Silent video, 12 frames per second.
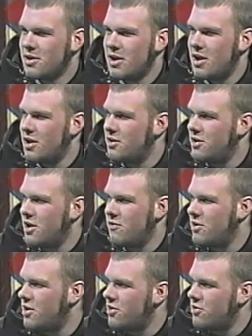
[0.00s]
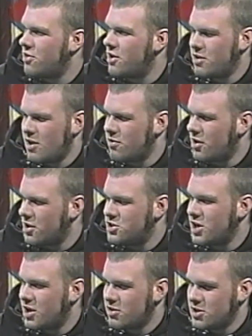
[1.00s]
And do you have any other thing? Do you have like a
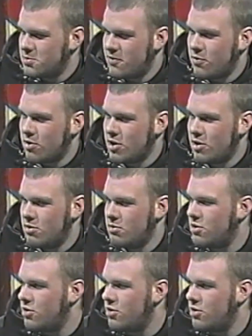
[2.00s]
checklist before you do